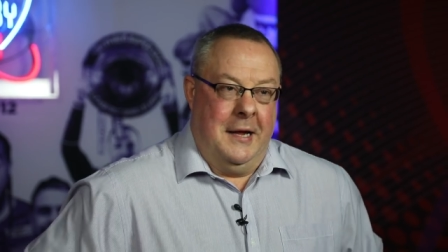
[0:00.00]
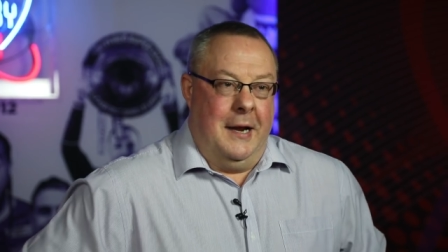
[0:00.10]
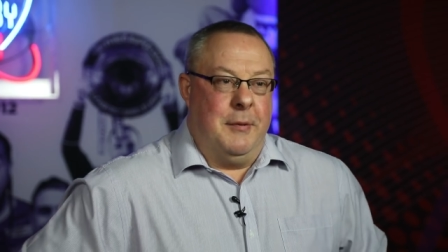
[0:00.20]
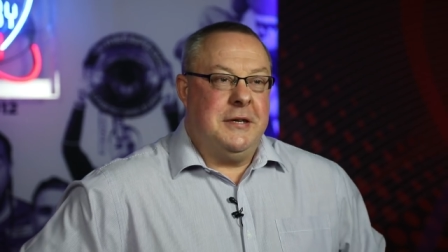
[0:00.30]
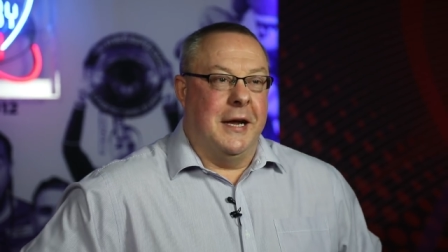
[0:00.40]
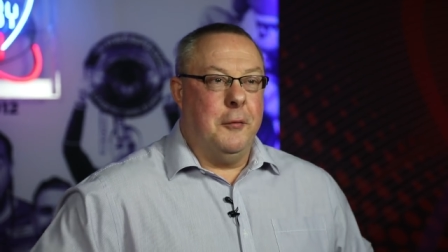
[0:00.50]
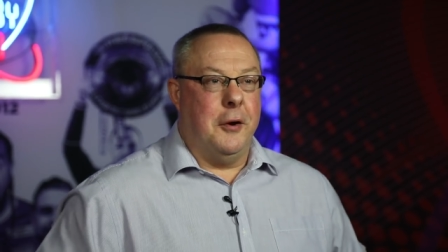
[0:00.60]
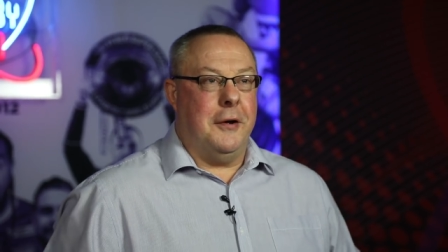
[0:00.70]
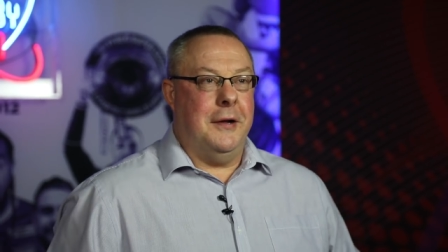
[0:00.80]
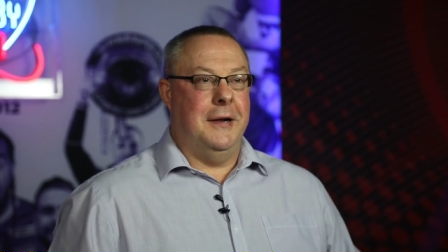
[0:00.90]
Let me tell you
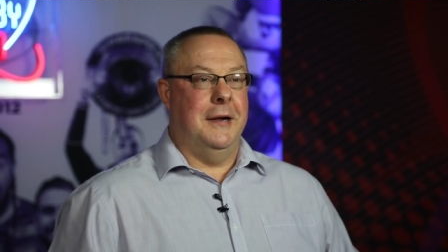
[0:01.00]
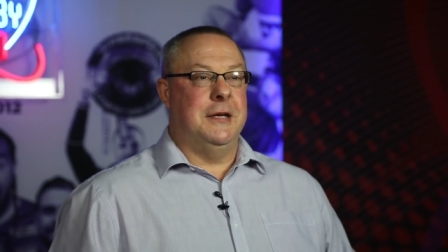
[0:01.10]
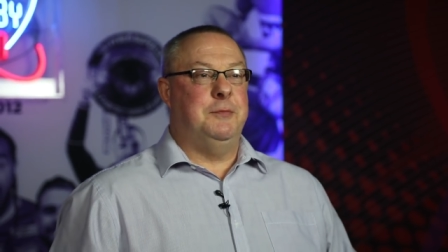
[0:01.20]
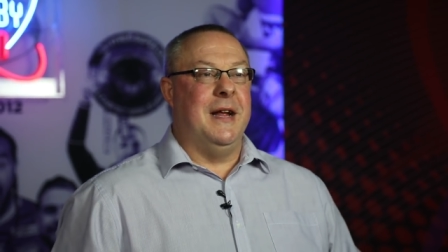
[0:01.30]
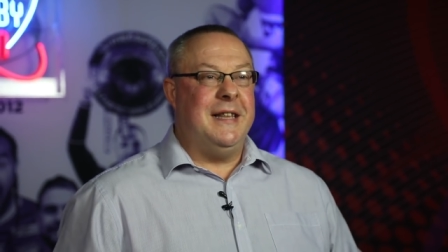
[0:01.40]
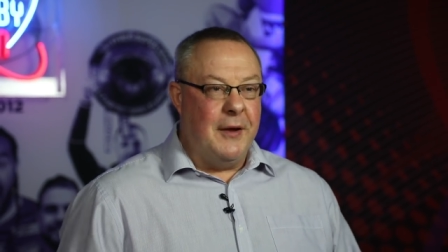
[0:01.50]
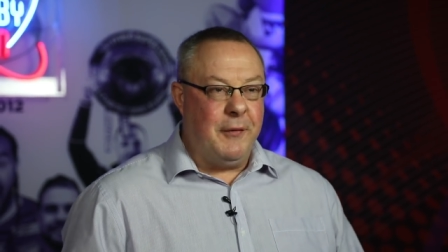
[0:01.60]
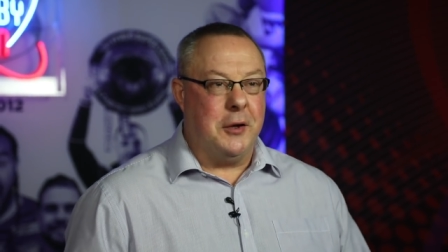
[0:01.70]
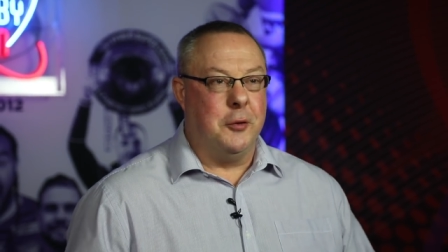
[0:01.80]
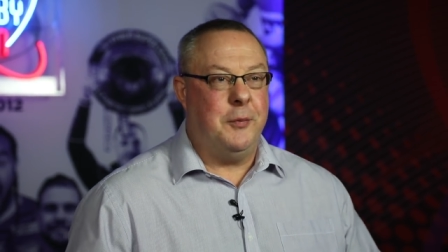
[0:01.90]
what, it's been
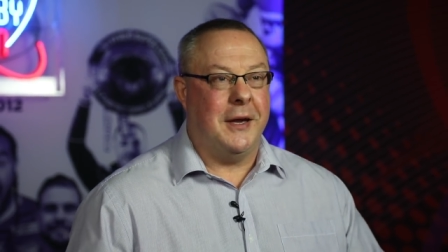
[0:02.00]
difficult